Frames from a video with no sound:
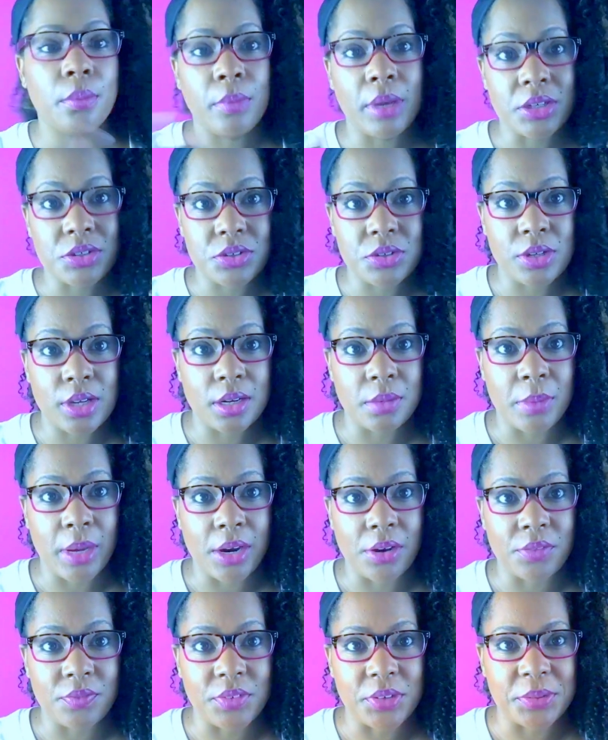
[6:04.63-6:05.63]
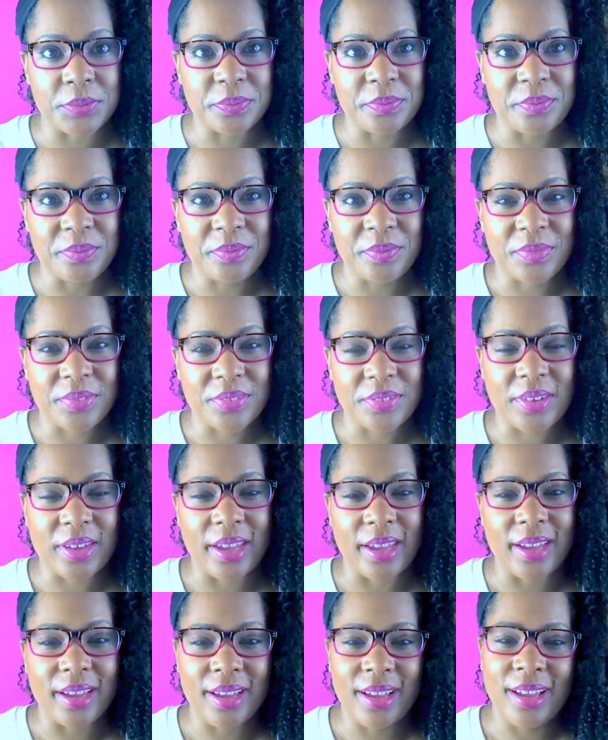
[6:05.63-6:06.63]
Make sure you get a microphone.
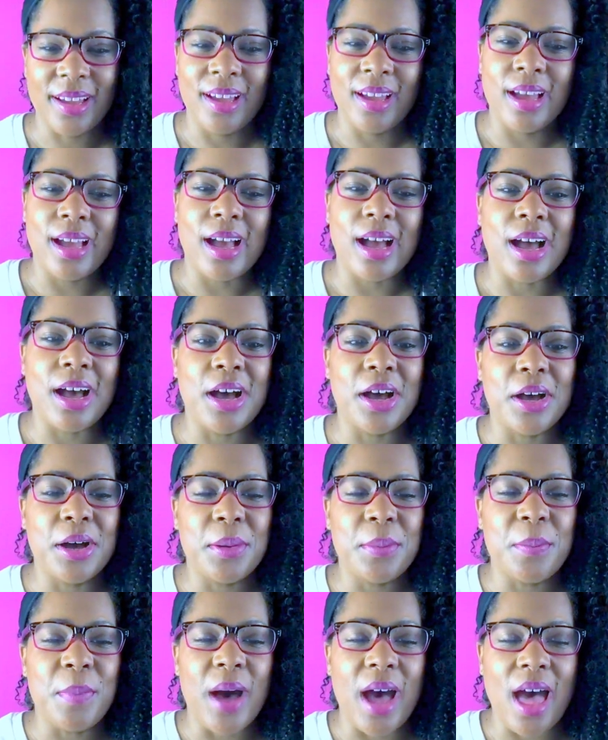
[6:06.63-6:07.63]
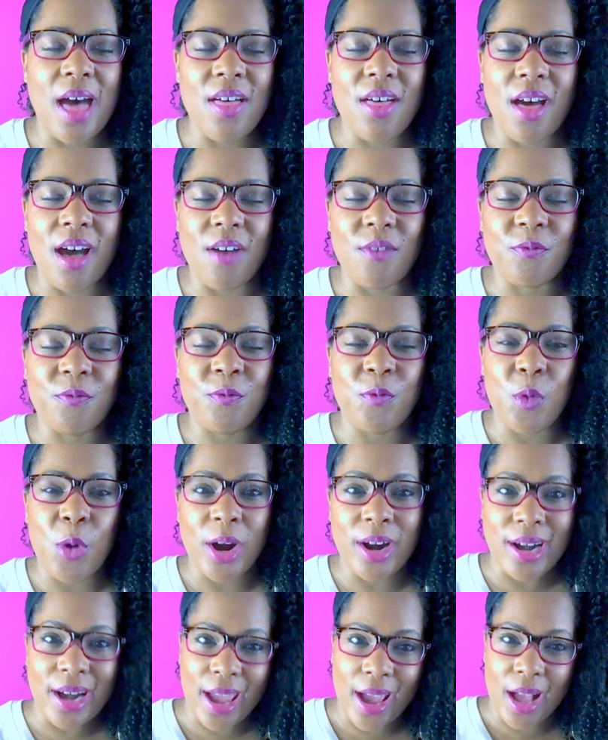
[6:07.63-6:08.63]
Okay.
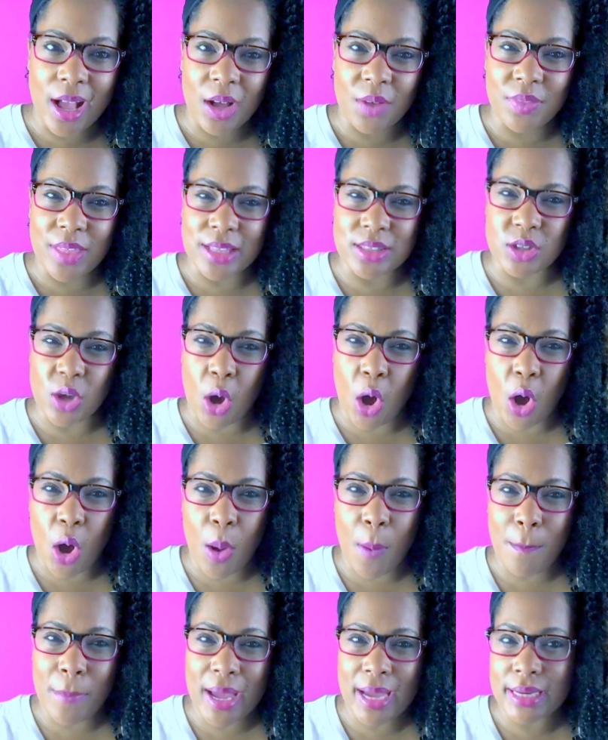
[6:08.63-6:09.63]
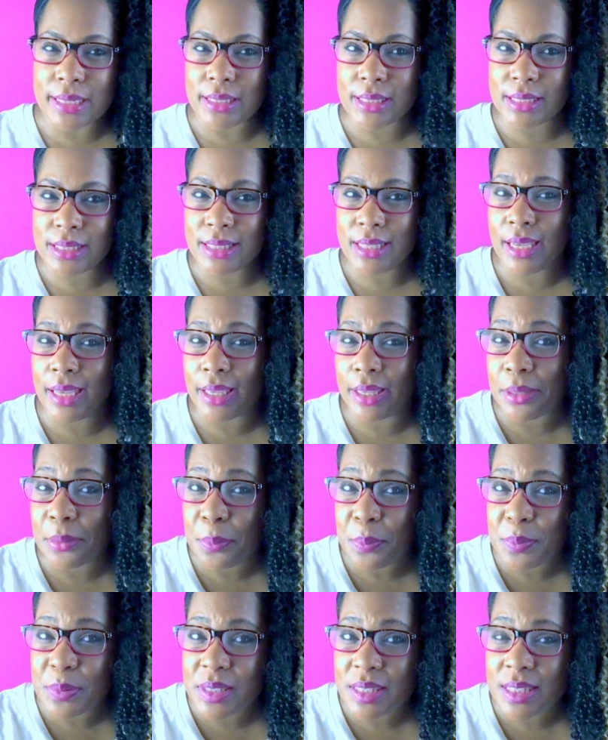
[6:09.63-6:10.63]
For now, that's all my
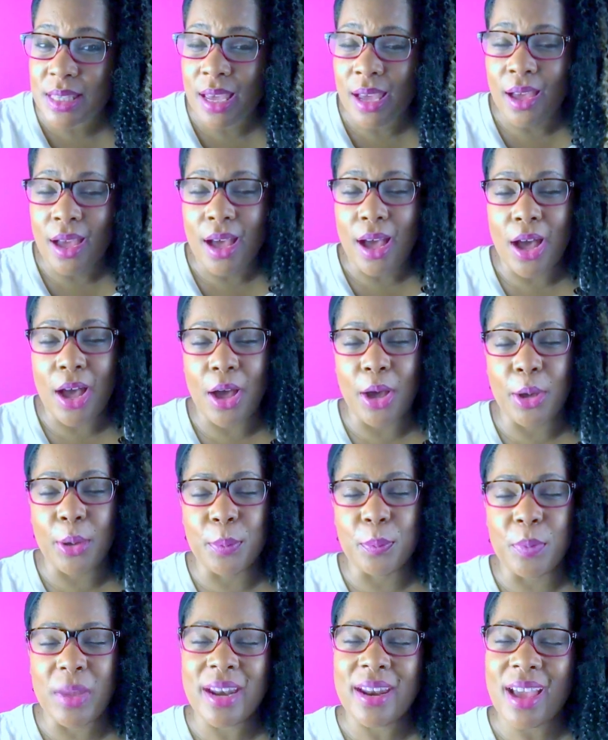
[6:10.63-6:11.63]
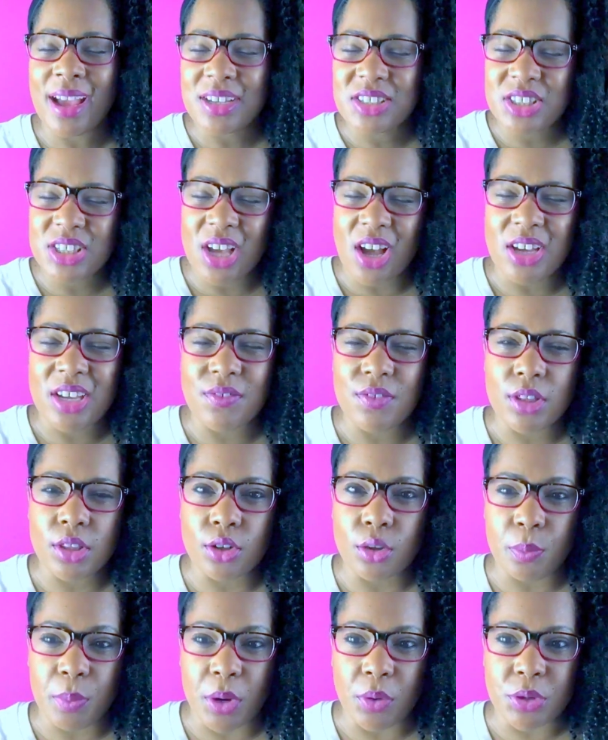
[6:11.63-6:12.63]
tips. And actually, I'll give you a
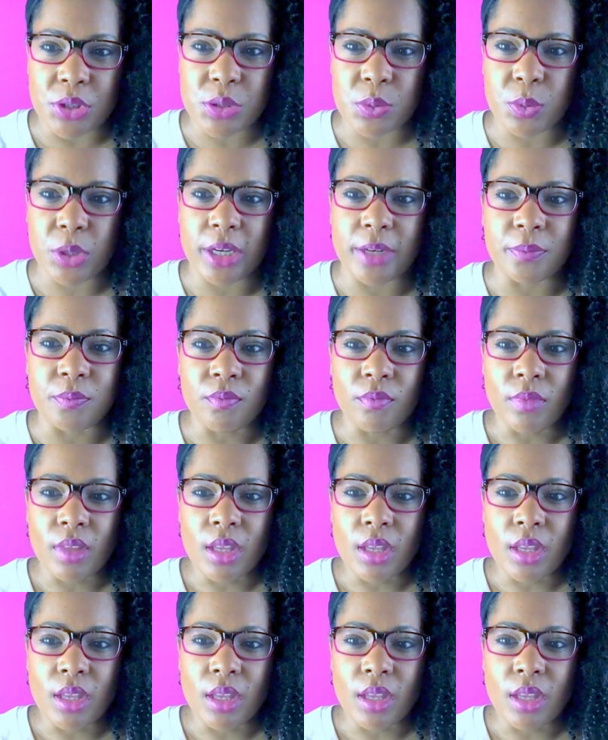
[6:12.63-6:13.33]
little bonus one.